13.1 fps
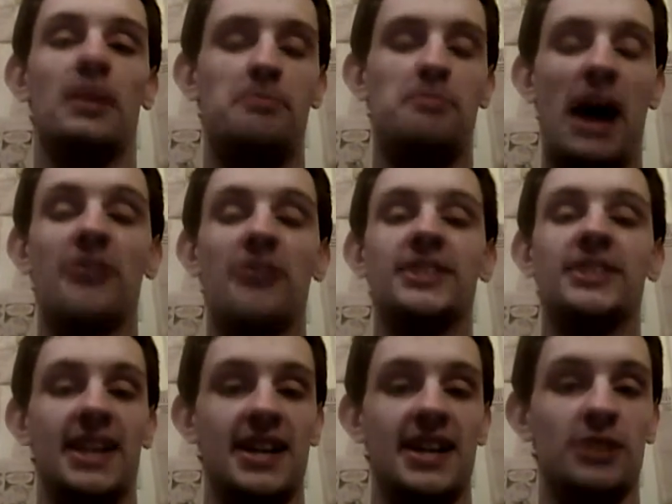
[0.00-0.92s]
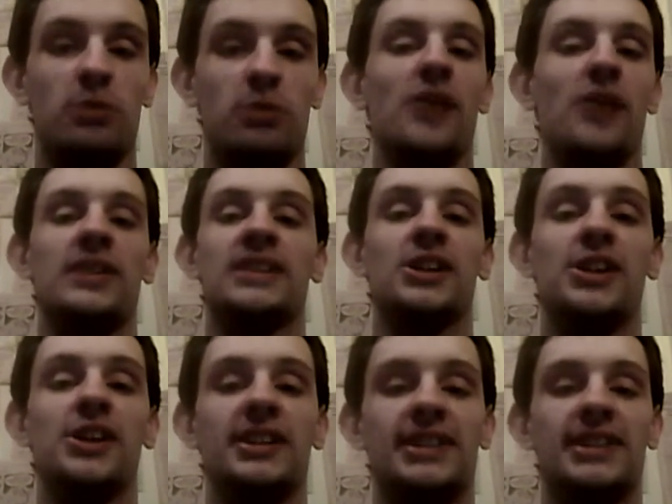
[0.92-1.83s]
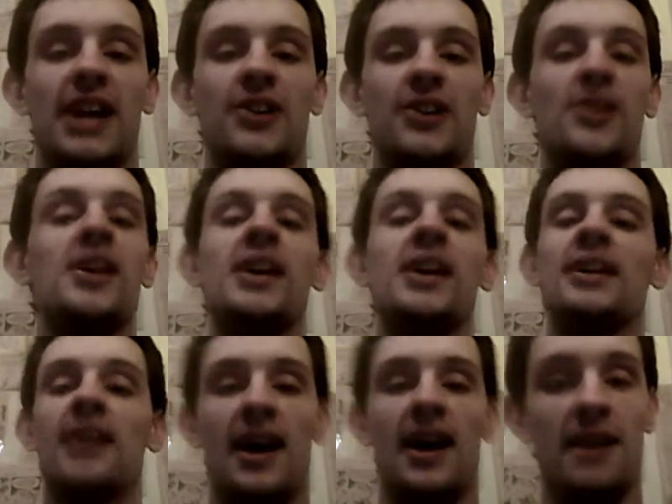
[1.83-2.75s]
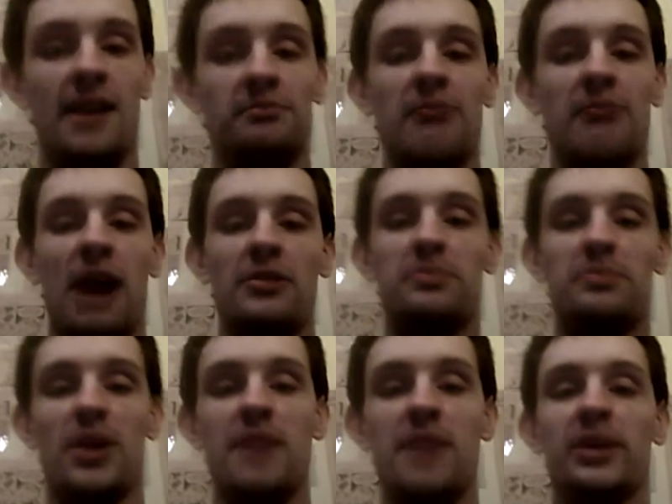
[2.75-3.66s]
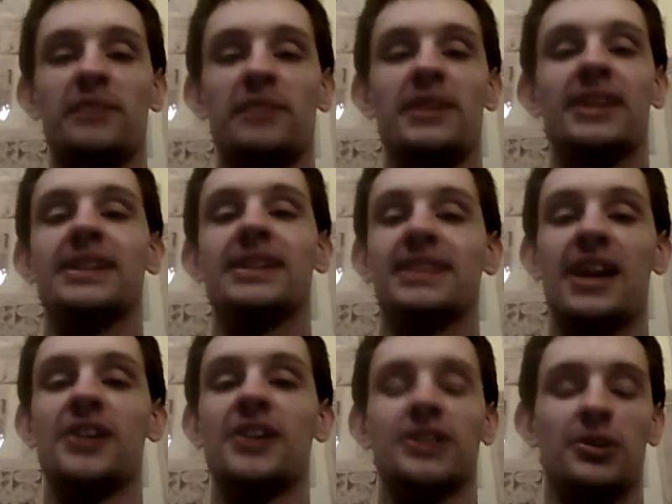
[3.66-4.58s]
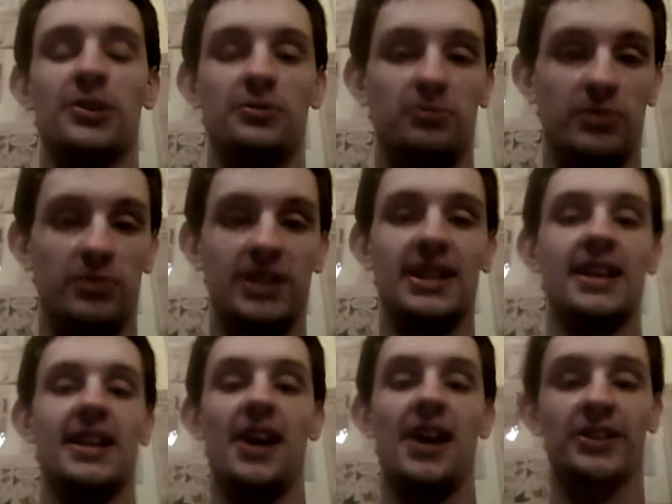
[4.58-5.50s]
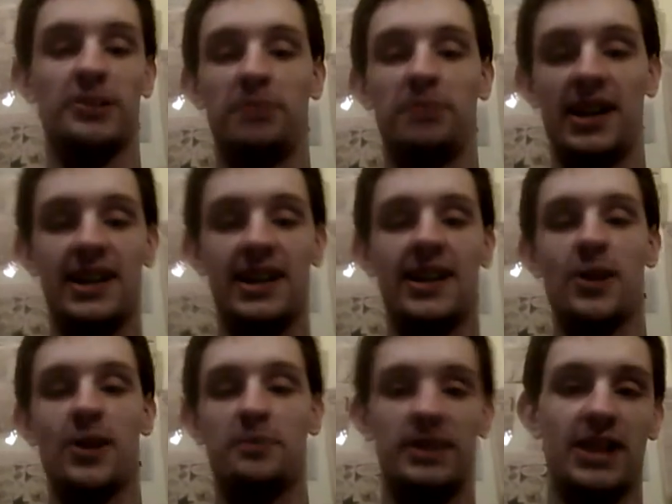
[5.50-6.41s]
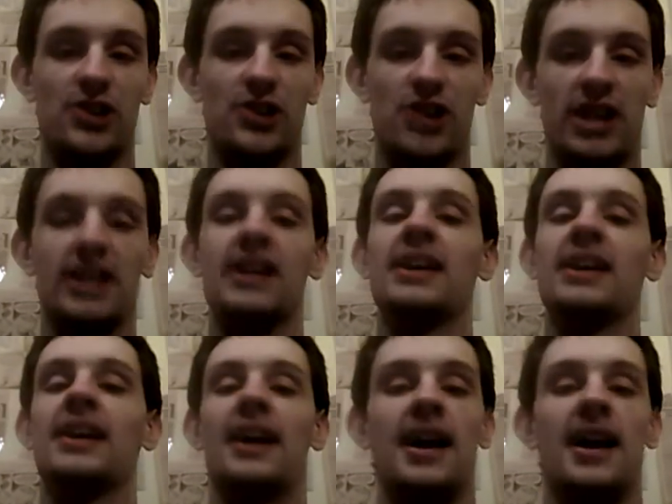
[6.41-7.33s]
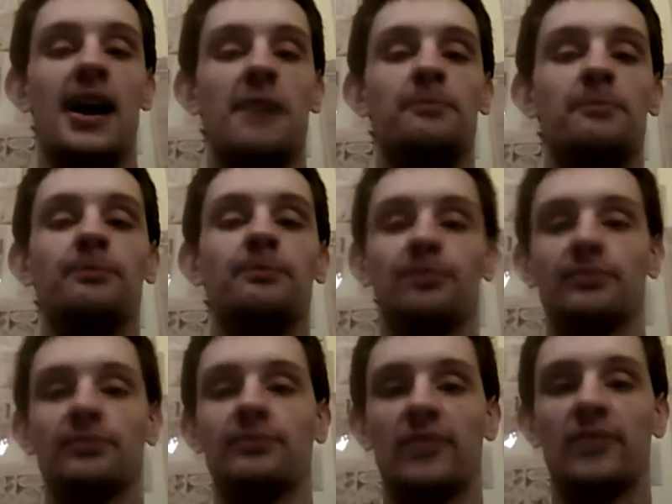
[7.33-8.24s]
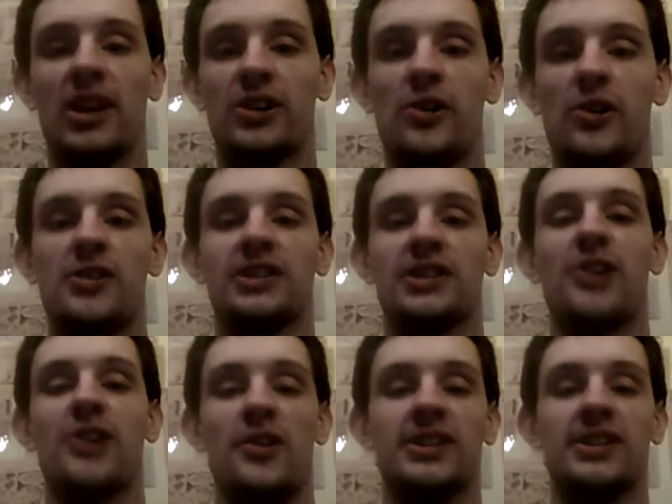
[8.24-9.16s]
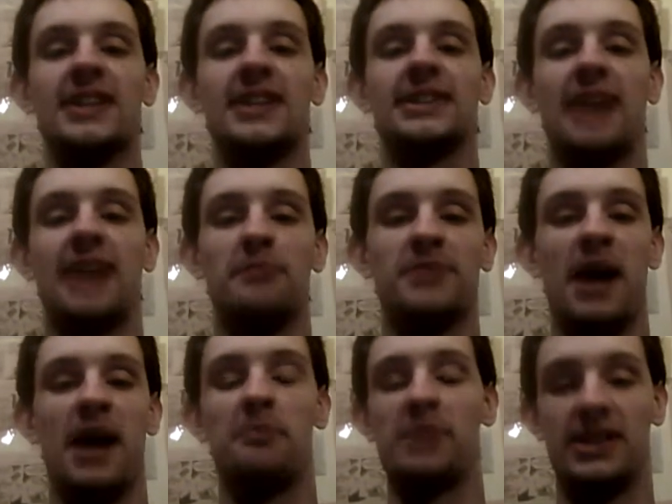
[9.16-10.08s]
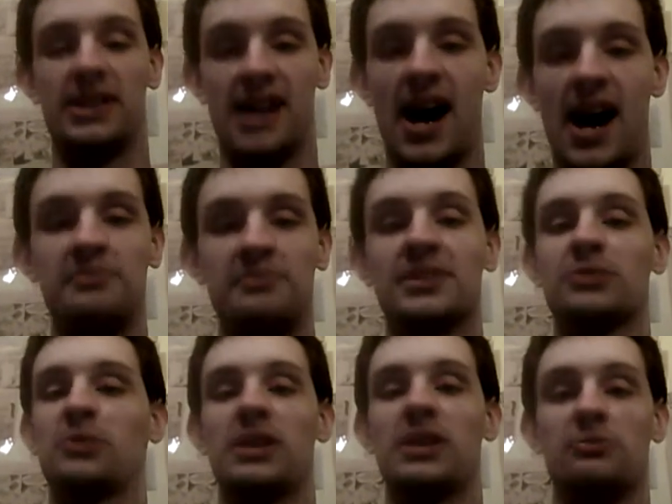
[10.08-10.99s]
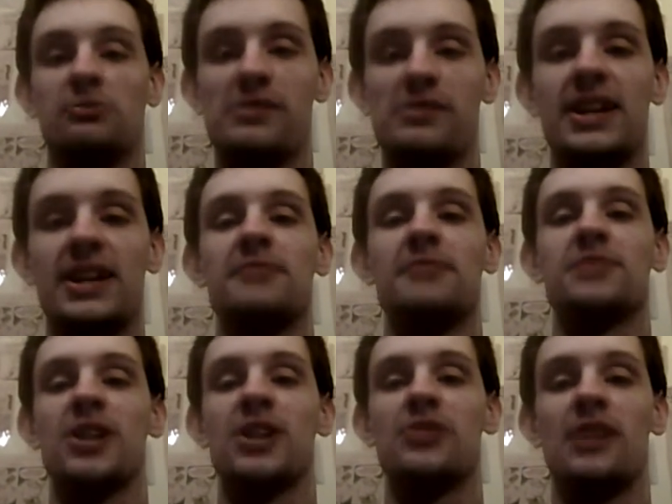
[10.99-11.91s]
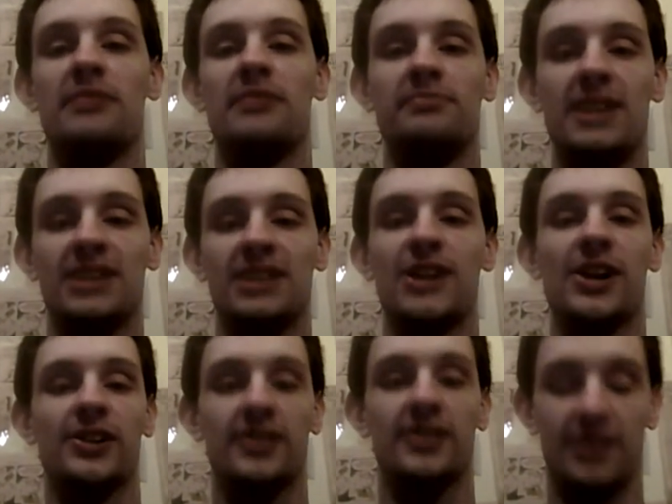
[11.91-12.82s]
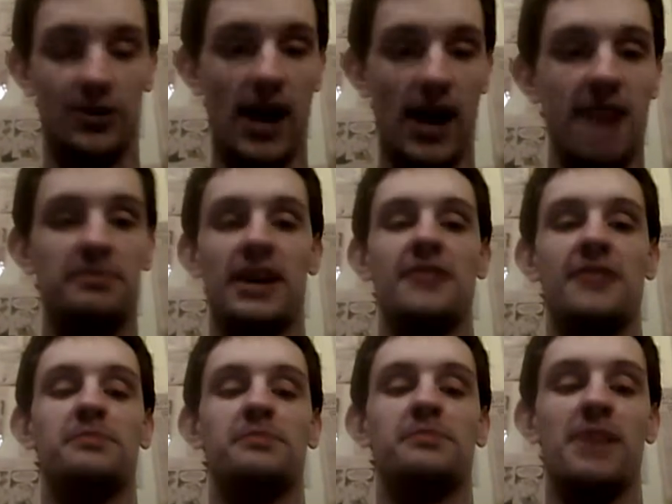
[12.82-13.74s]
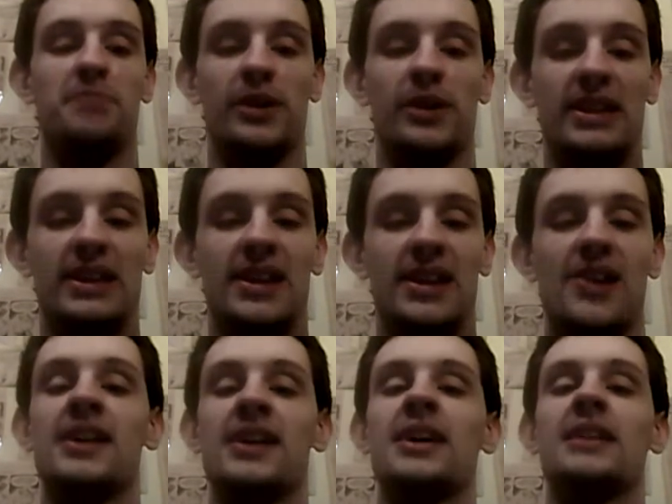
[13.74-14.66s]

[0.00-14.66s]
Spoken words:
Pouncey as well, he's a good center. I would probably put him in because he also played another position. Of course, Ligurski stepped up at times when we need him to. He's not great, but I would probably put him in there.